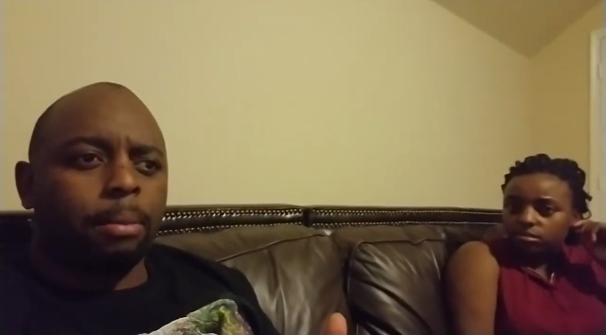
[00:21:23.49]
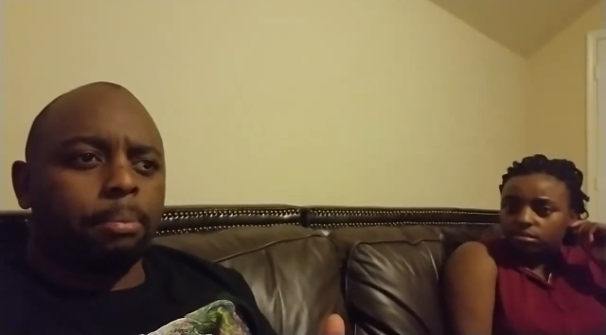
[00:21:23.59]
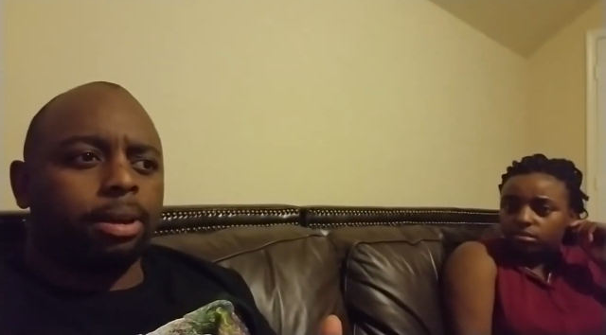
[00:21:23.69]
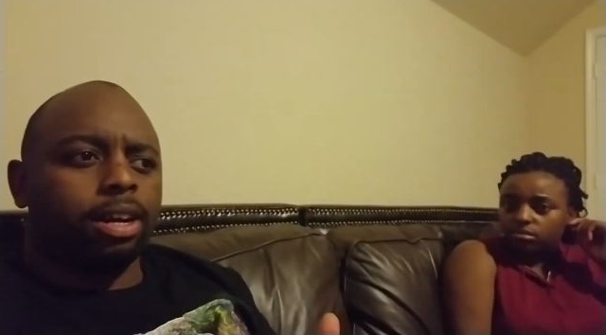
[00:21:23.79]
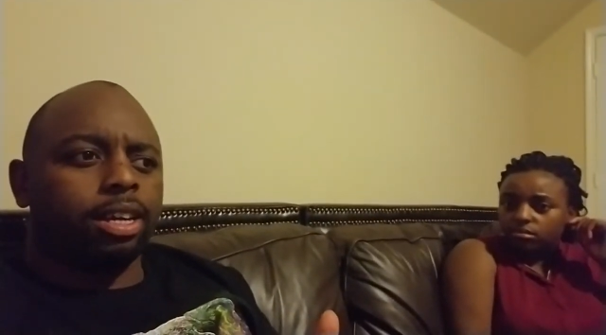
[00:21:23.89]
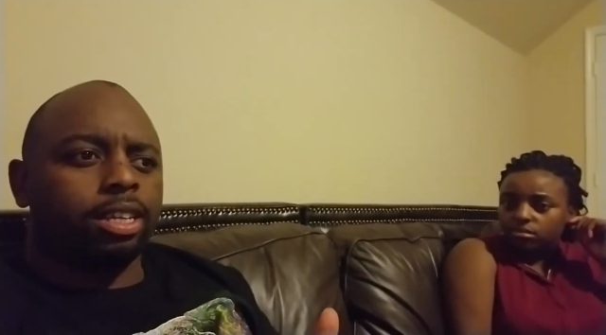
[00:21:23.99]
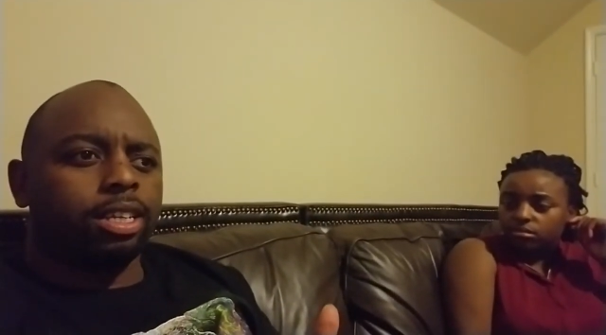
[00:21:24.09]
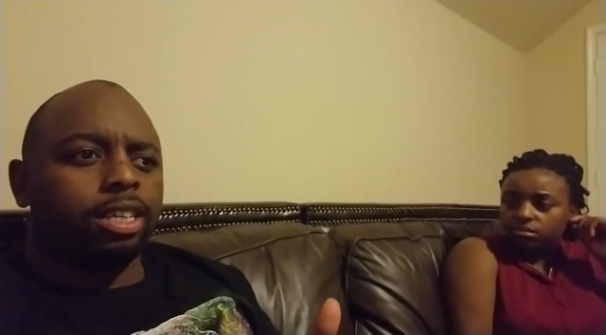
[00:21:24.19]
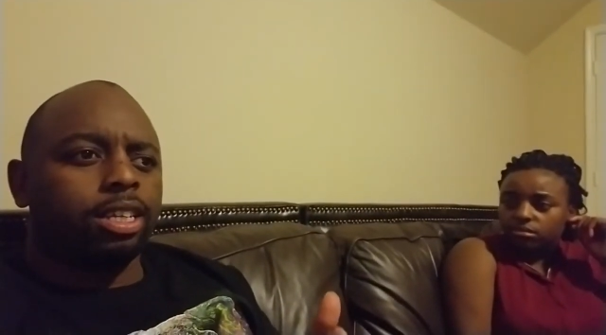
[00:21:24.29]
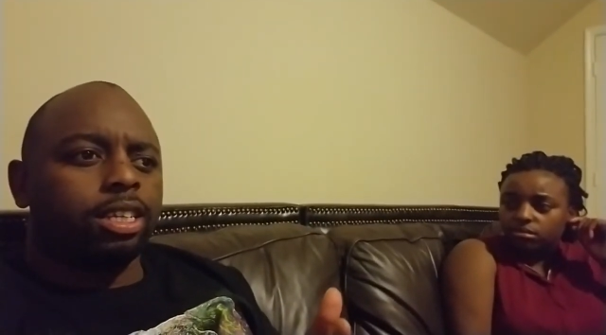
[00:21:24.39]
Speaker 1: but
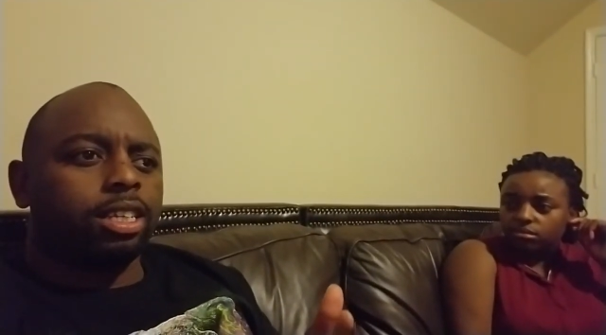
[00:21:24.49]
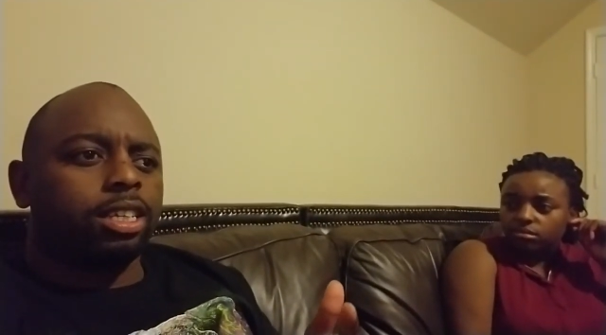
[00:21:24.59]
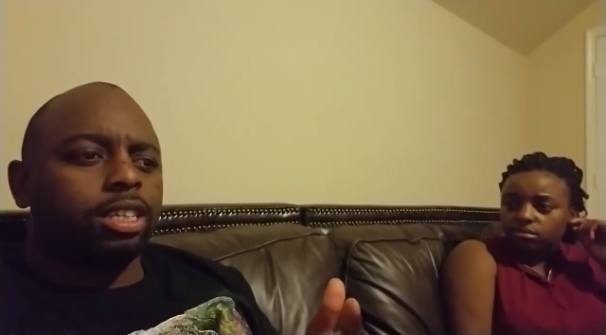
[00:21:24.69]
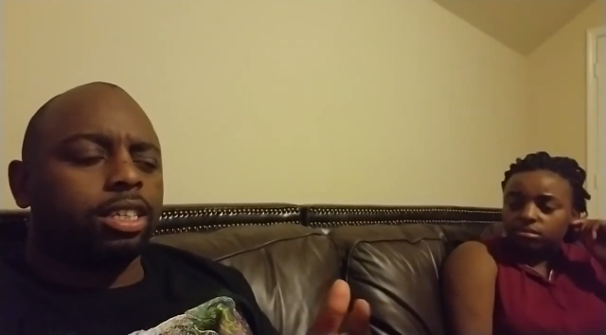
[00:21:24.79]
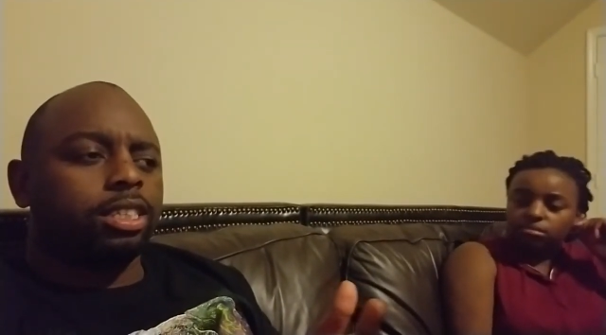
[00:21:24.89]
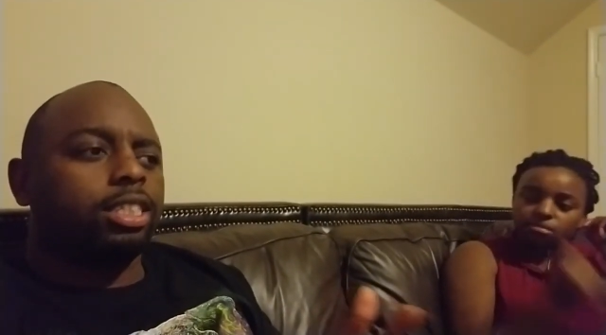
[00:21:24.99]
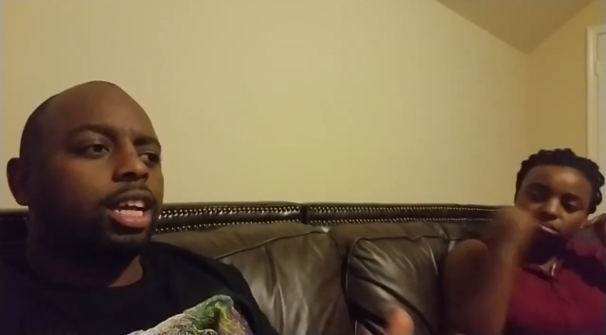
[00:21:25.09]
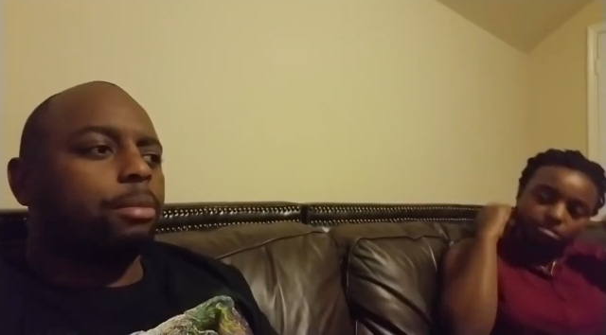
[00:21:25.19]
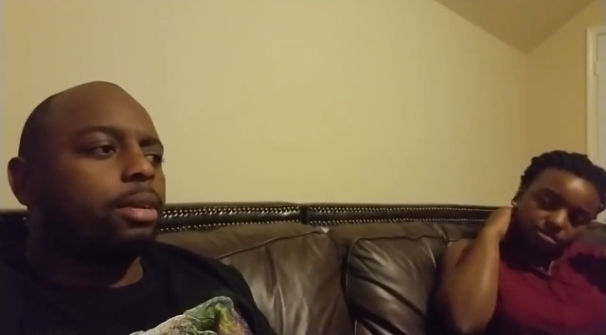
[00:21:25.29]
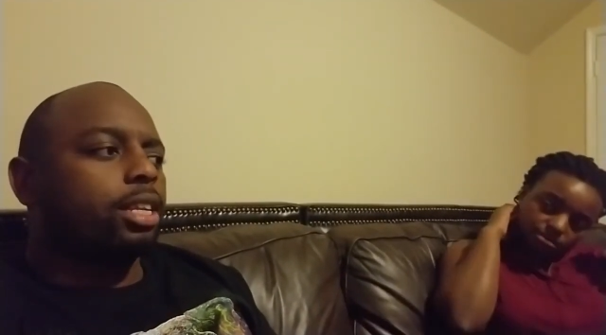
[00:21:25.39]
she
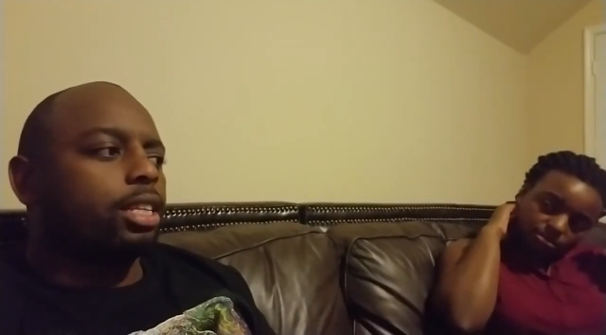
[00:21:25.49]
admitted